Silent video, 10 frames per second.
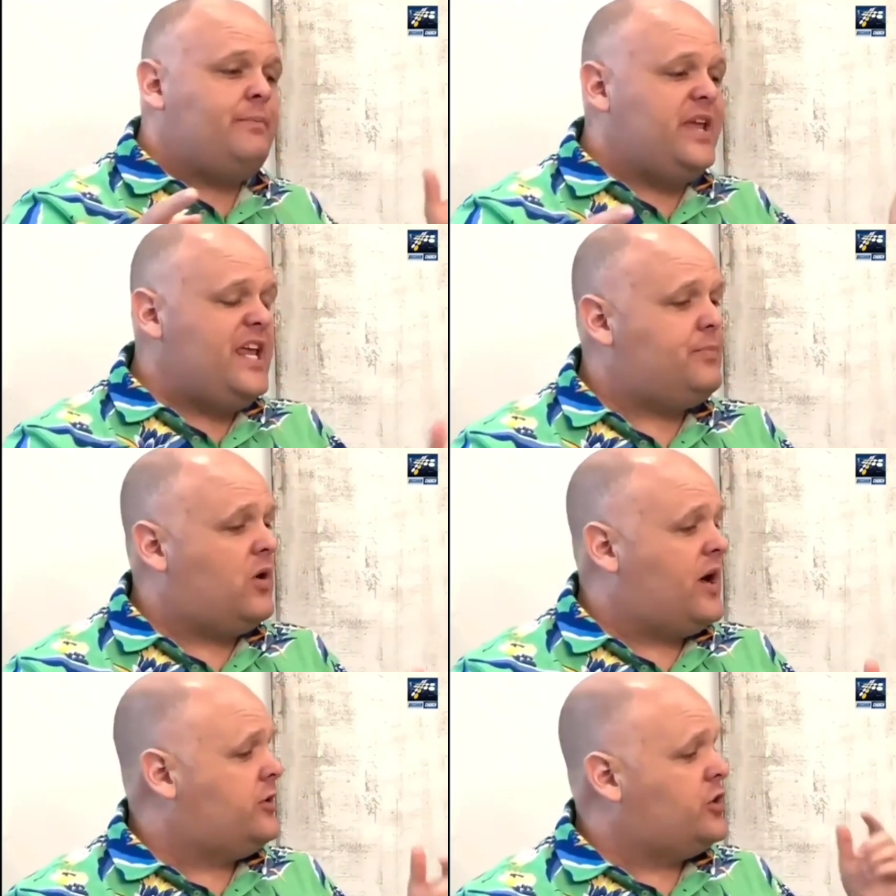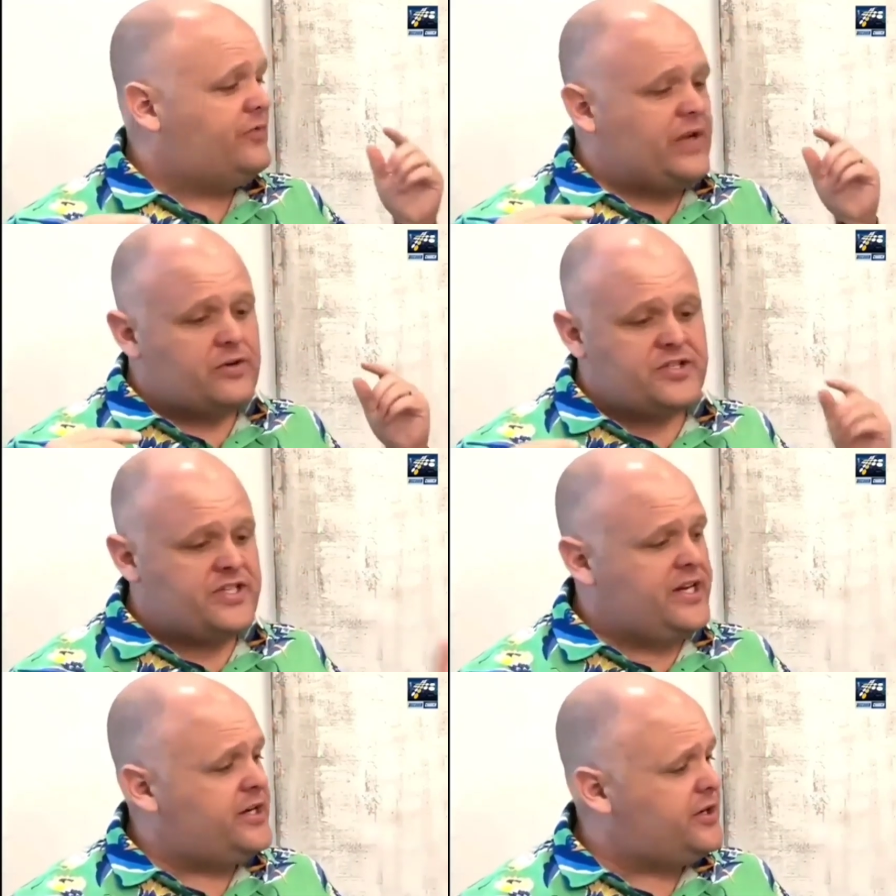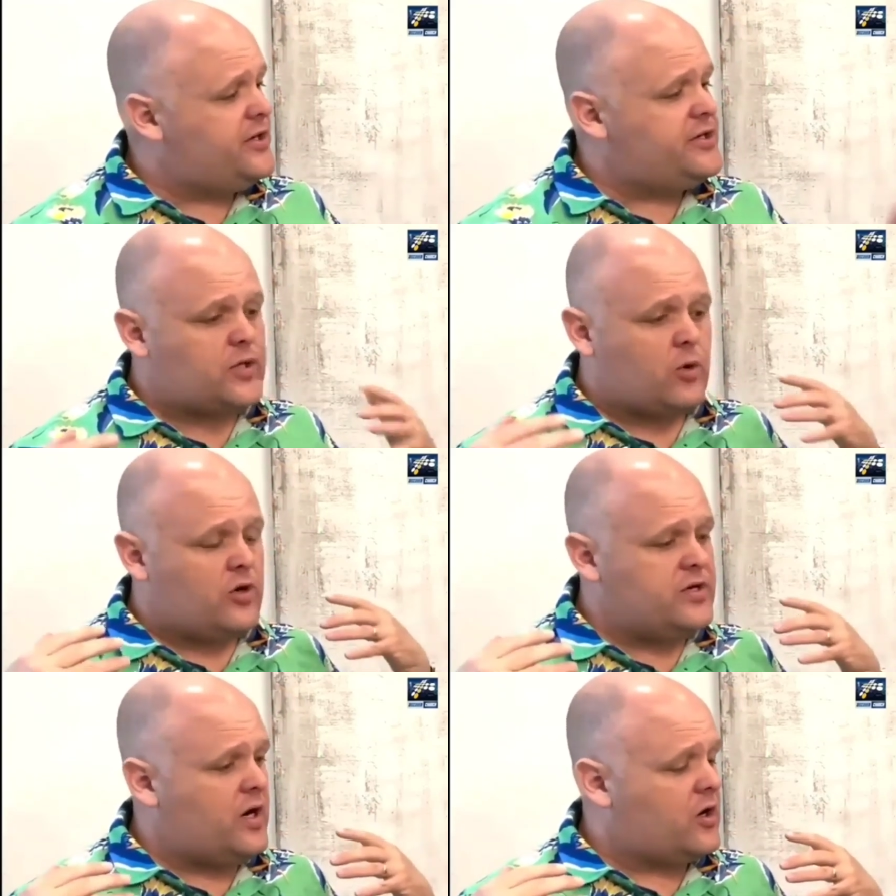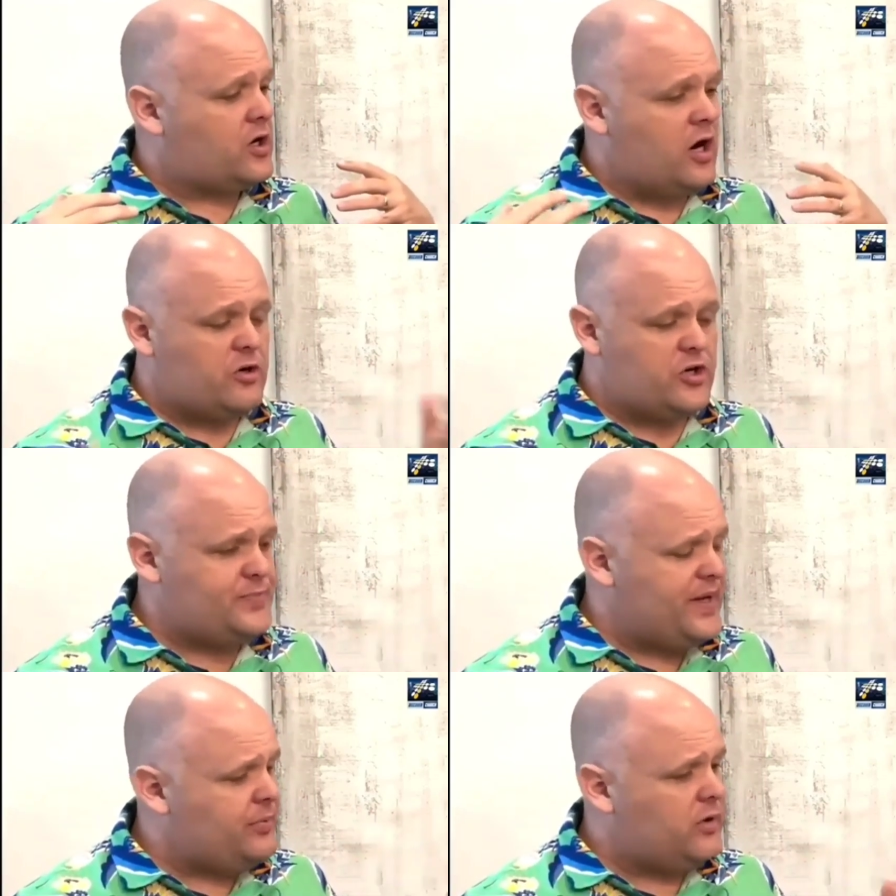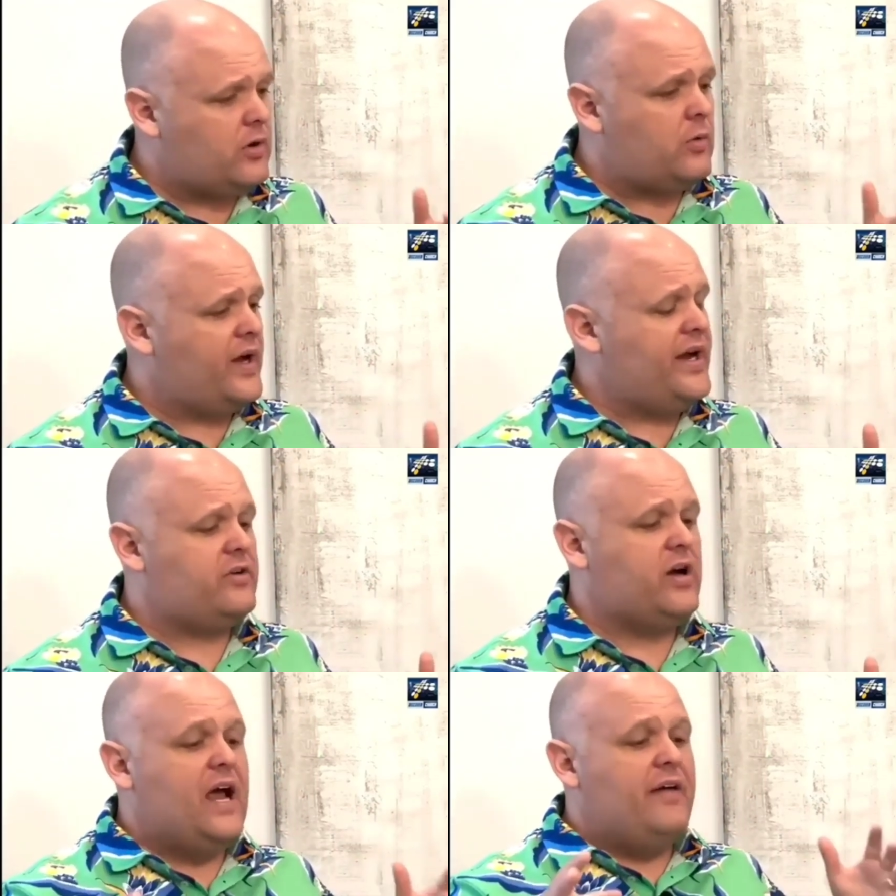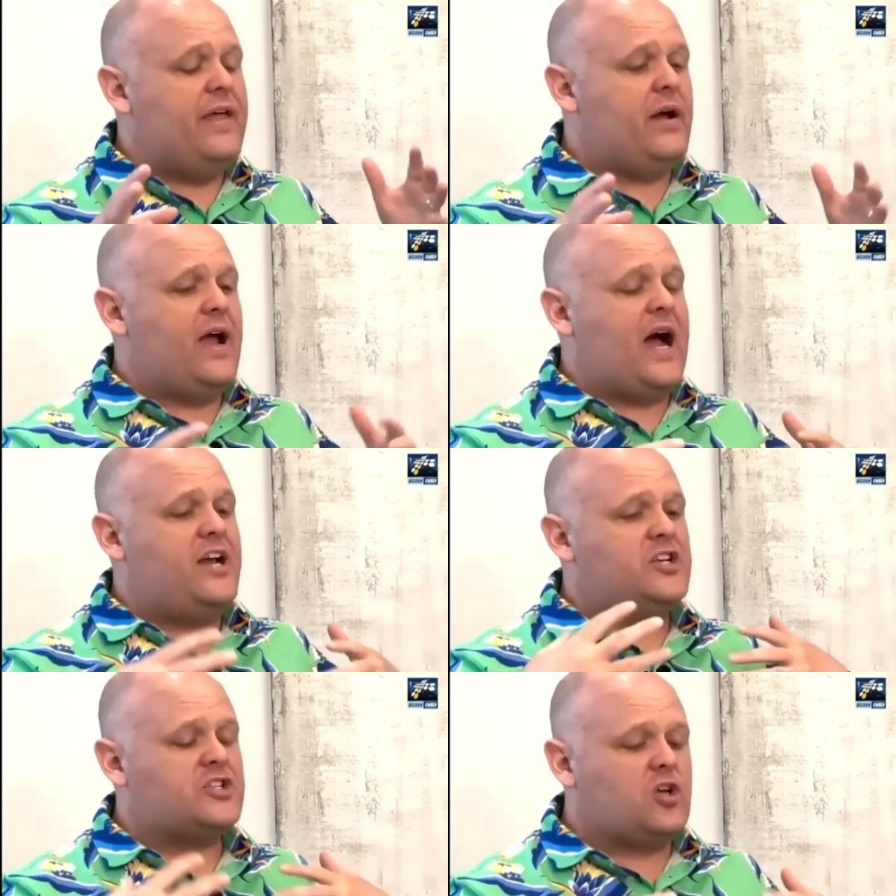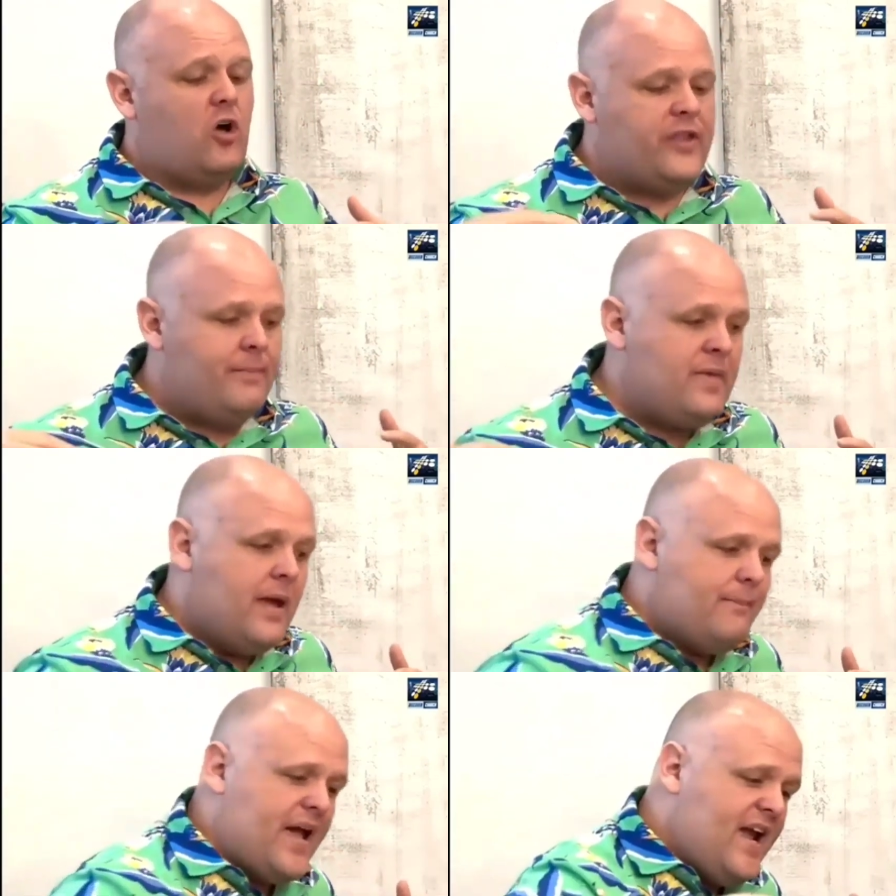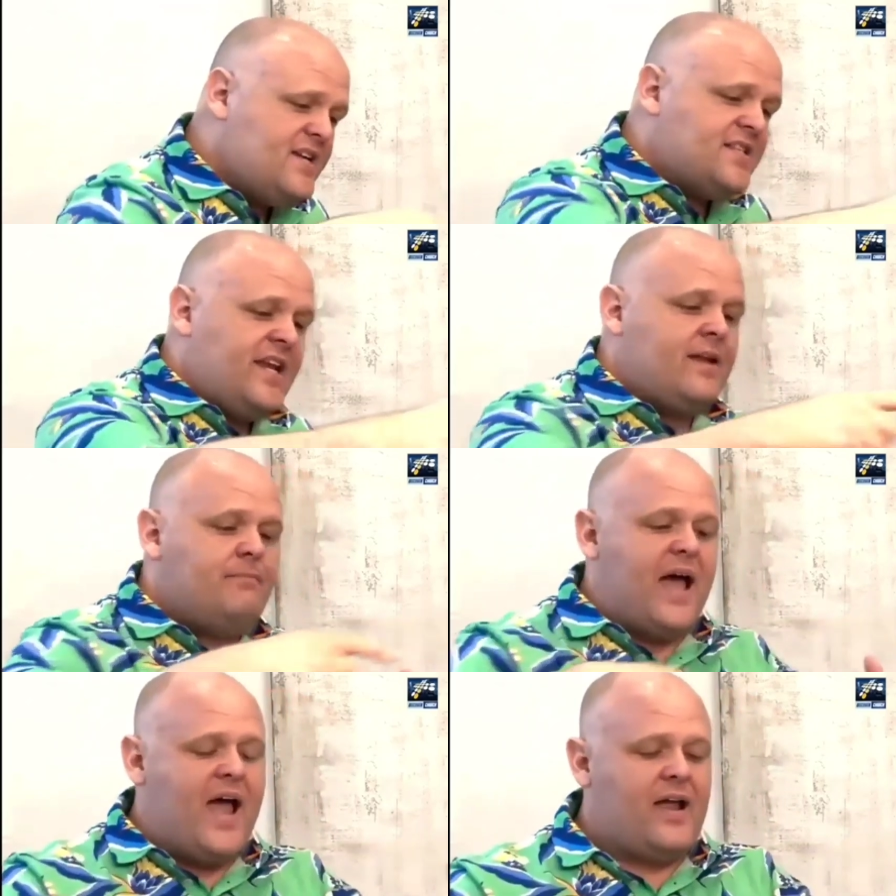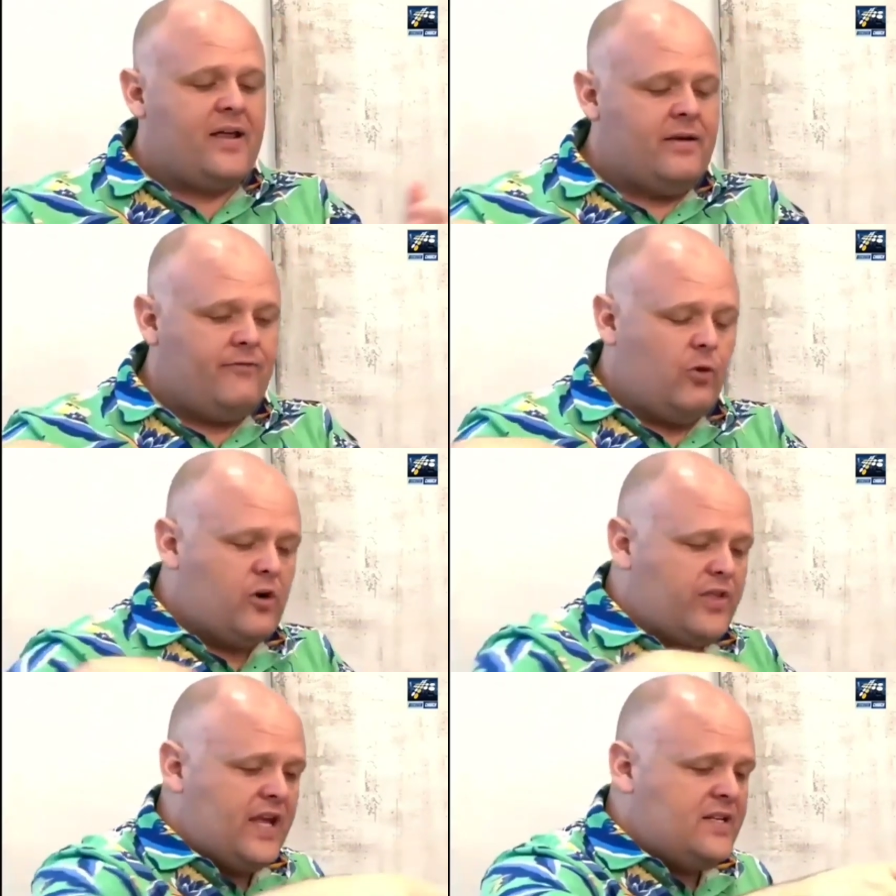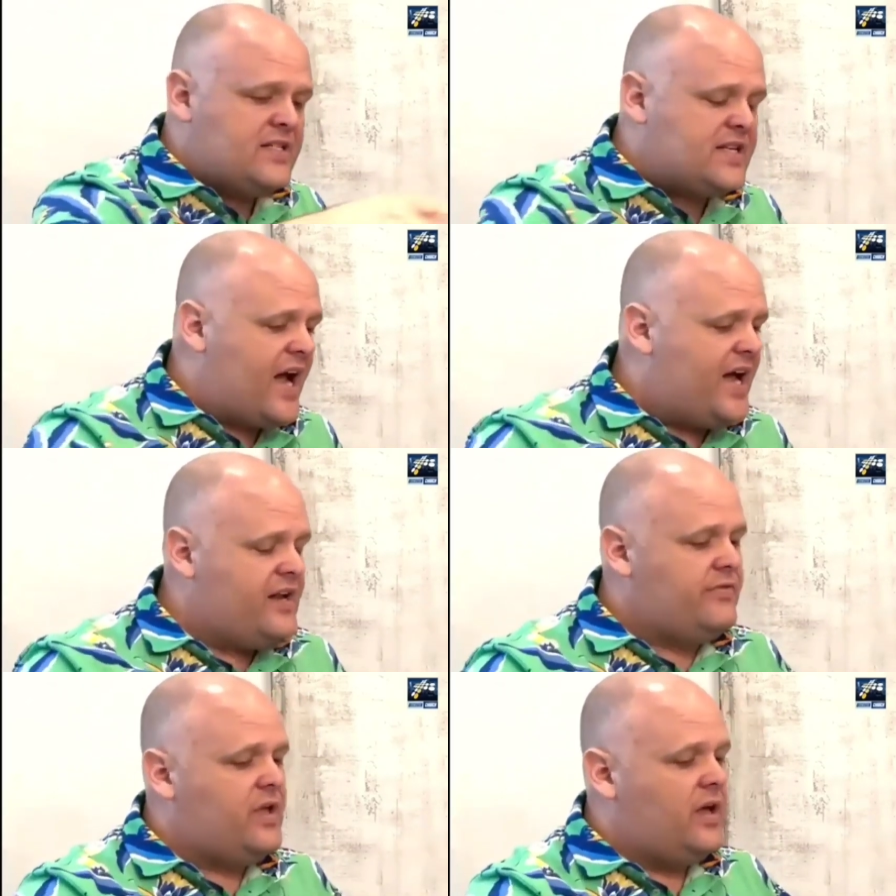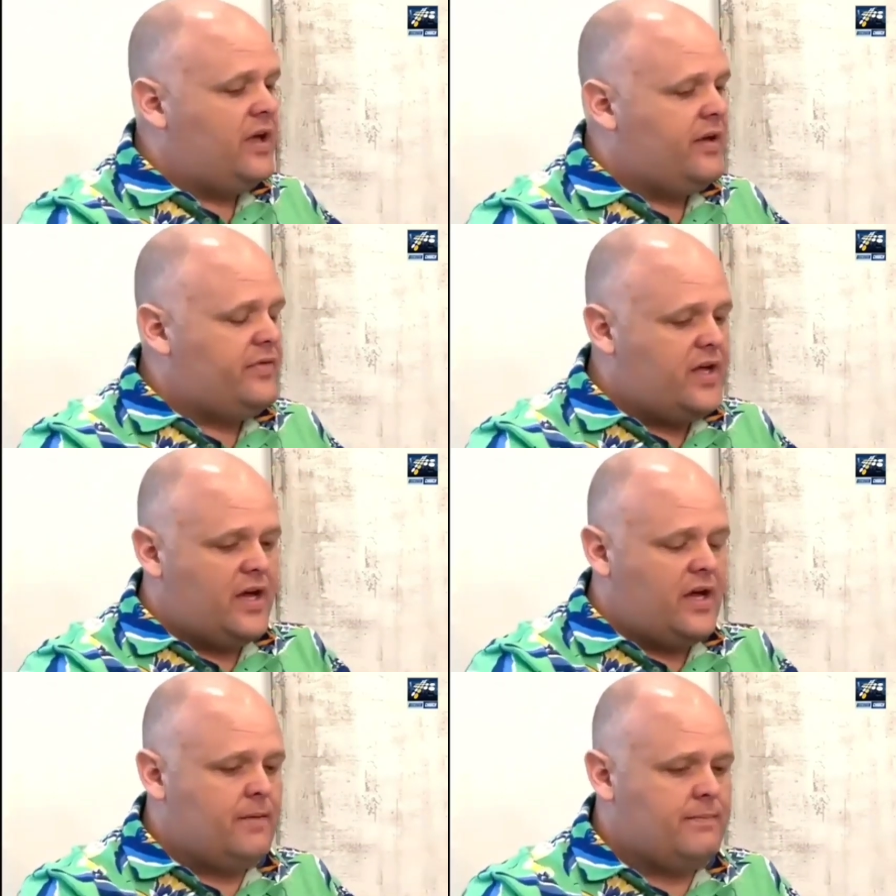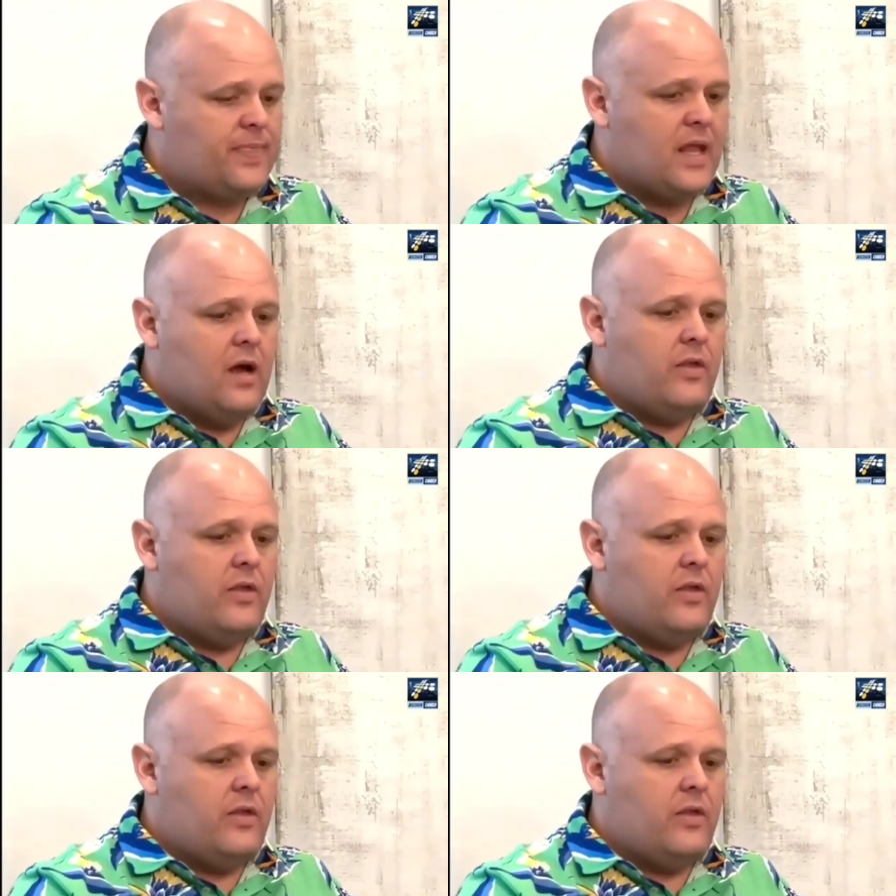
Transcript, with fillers: and people. I don't know if they were senators or, or congress people or whatever. They, I just saw them pacing and back and forth inside of the the um,